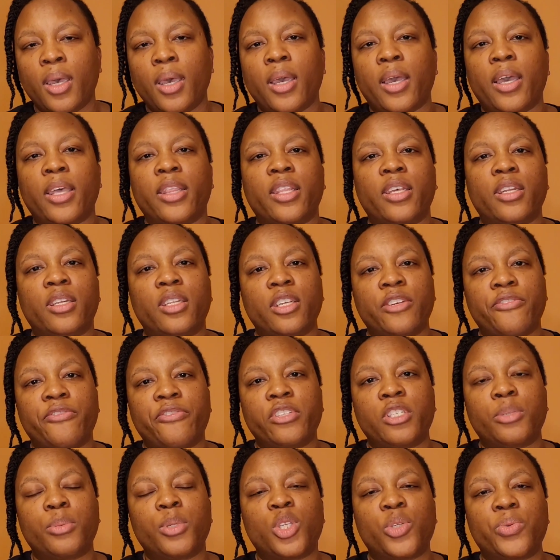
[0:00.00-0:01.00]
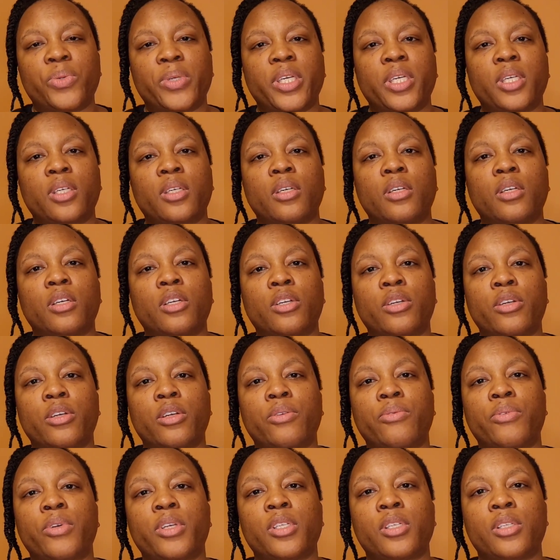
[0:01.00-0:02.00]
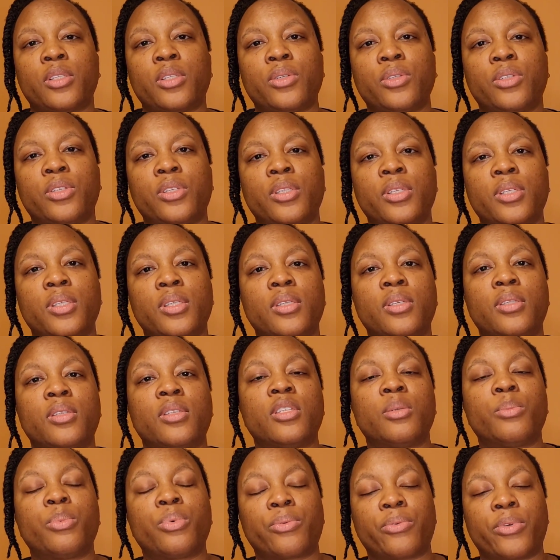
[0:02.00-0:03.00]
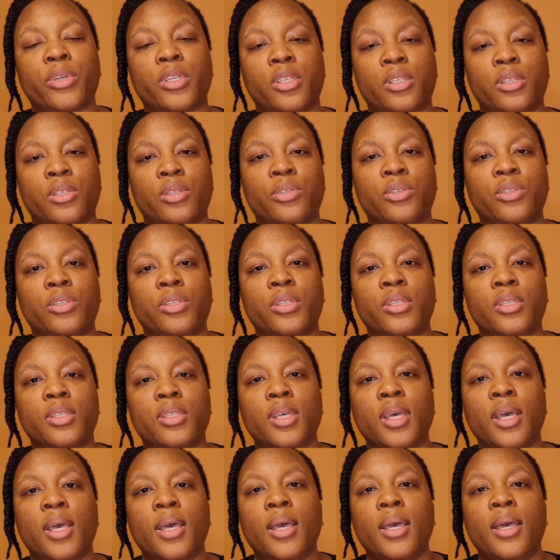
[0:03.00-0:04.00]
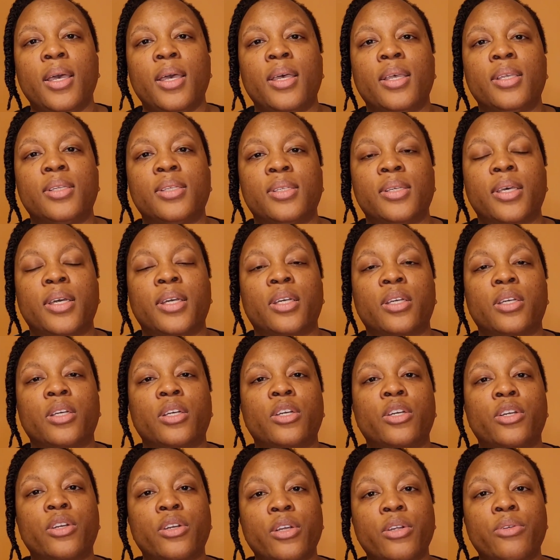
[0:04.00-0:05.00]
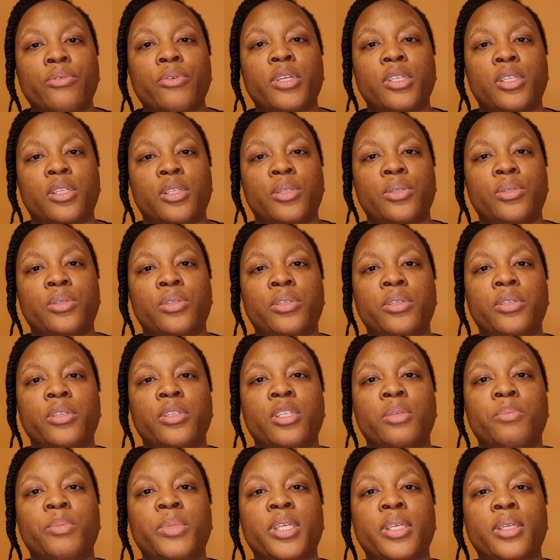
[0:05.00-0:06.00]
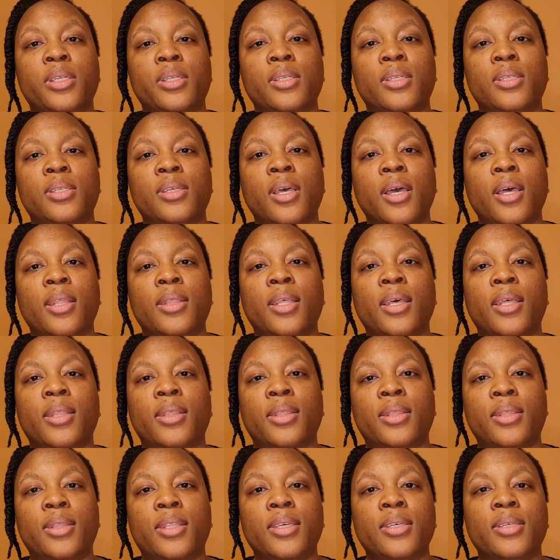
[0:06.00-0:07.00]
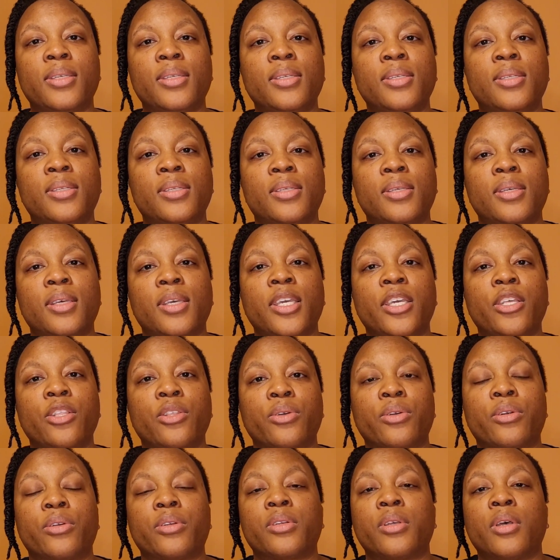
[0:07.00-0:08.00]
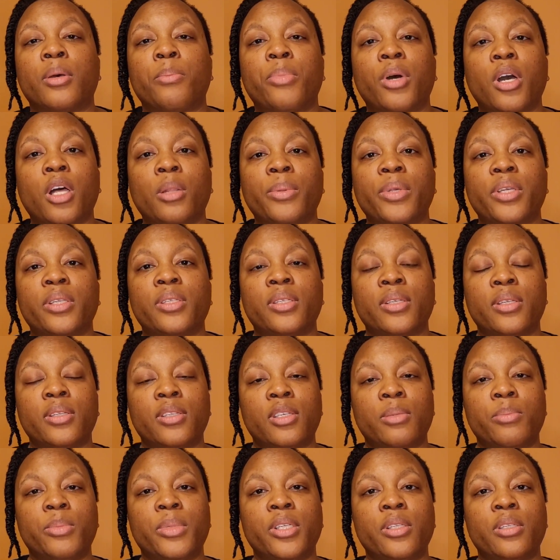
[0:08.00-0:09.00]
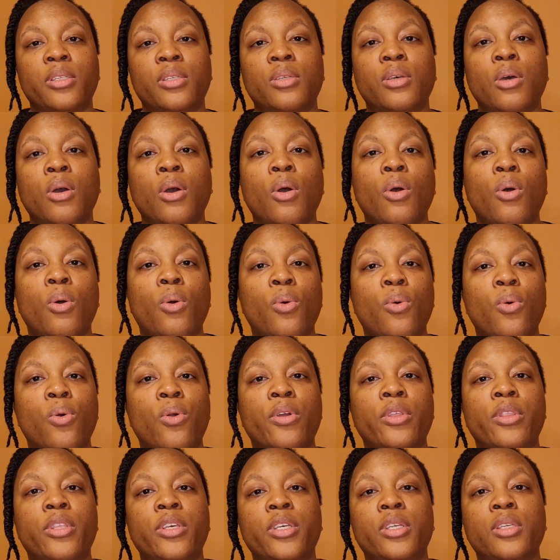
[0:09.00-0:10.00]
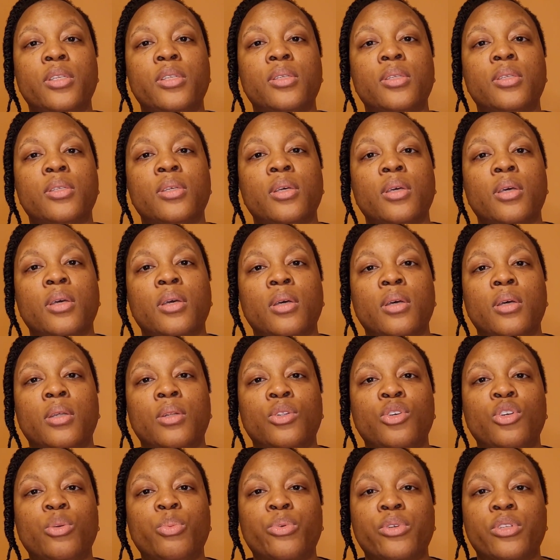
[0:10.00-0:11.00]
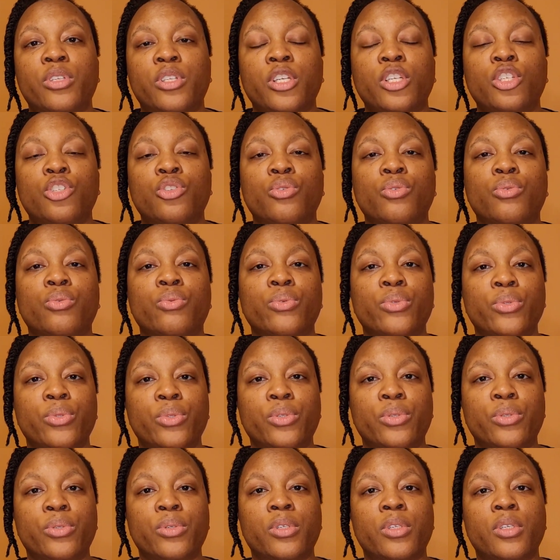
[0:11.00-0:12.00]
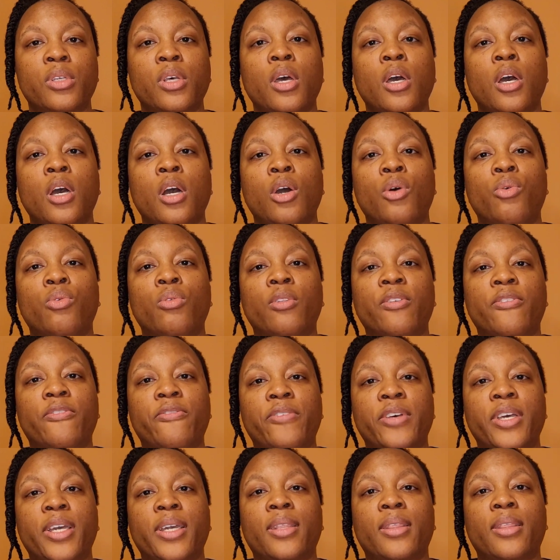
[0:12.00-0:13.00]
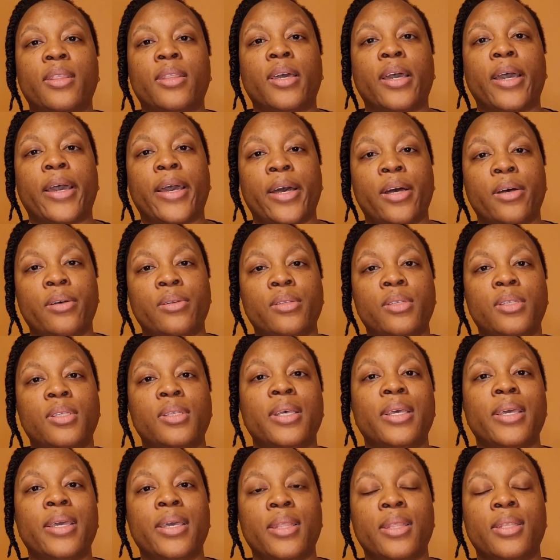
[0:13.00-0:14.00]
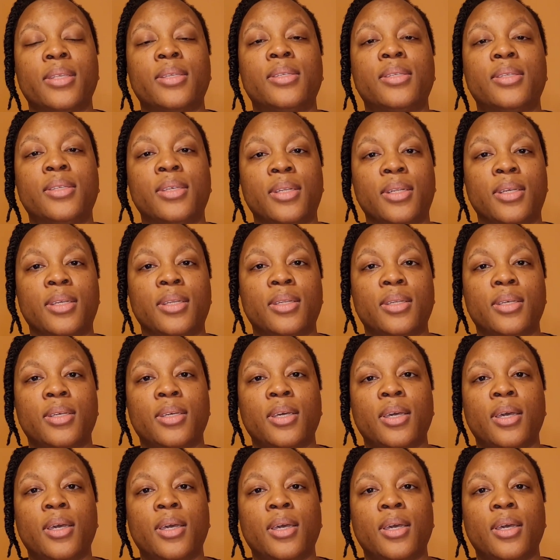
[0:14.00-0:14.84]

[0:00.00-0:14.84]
And the difference between concurrent resolutions and simple resolutions is that concurrent resolutions means that these either public sentiments or these new procedural rules will affect the House and the Senate.